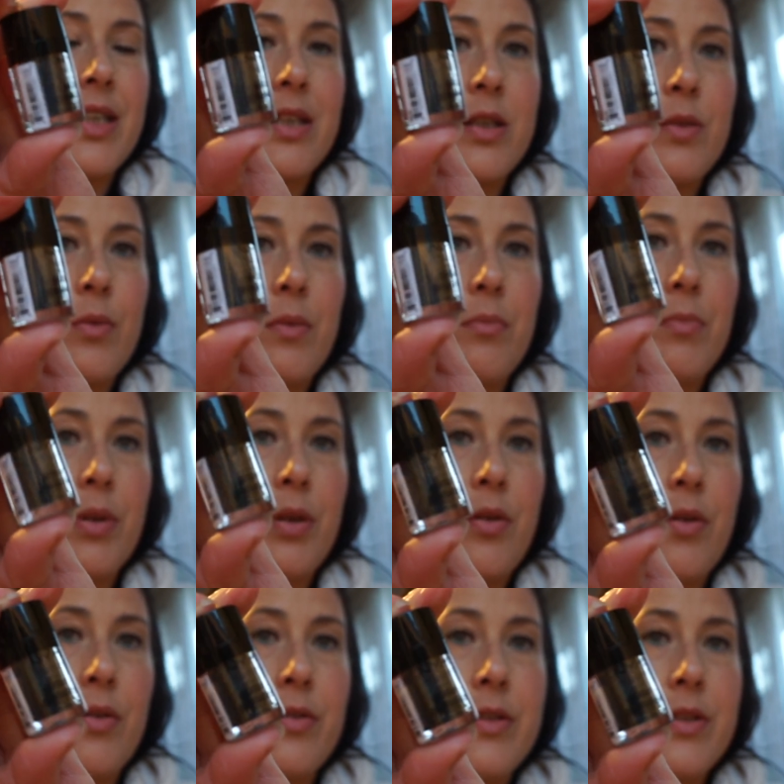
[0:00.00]
this one
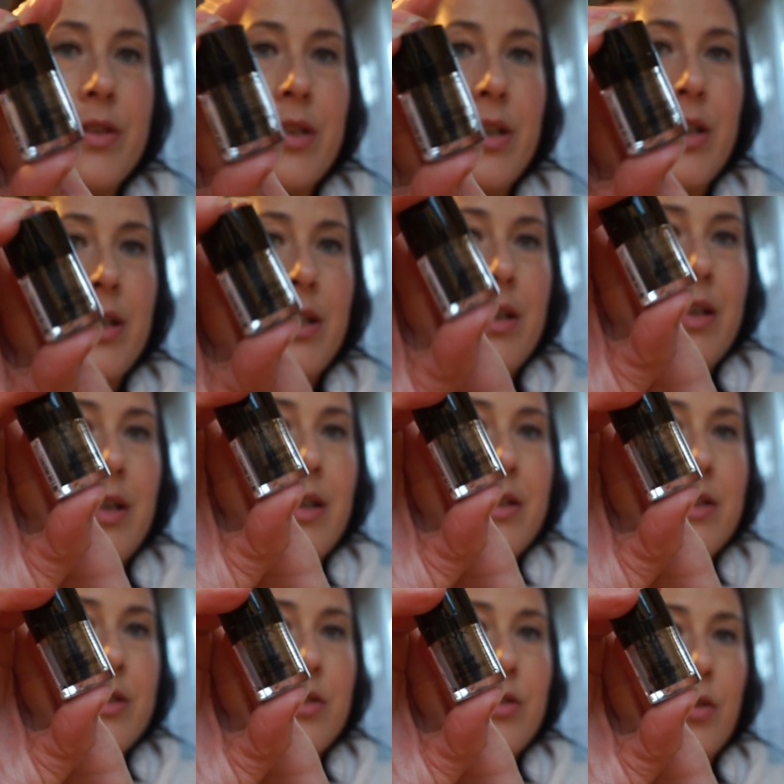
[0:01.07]
because
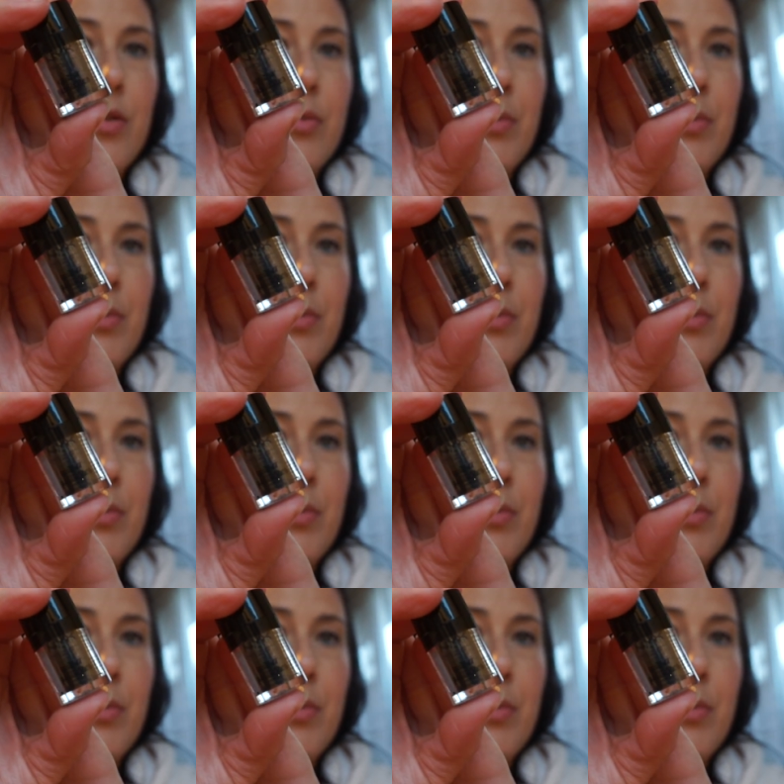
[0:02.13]
it's so